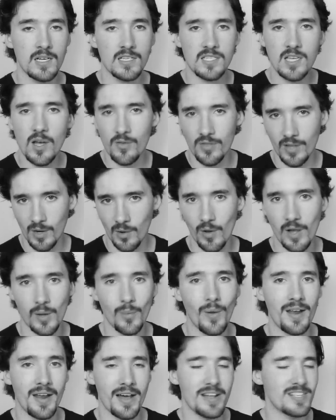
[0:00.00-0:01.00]
So the
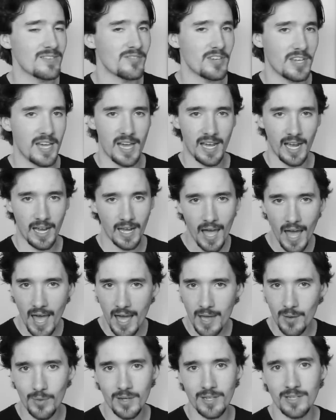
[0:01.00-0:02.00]
loyal white knights of the
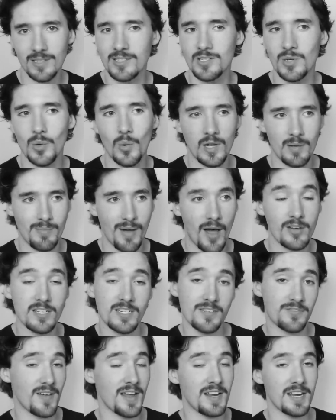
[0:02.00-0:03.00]
KKK will talk
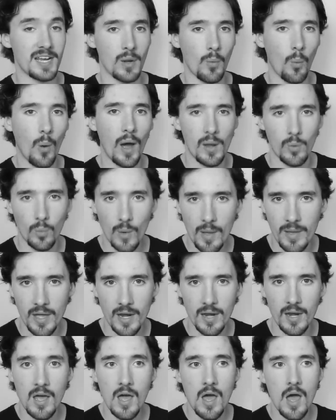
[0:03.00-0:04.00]
about defending white
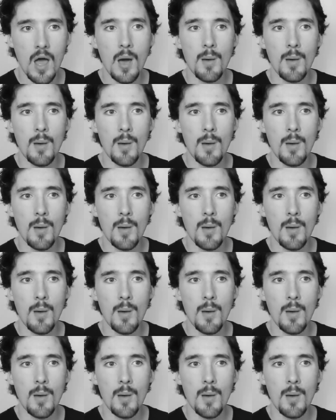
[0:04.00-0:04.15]
women,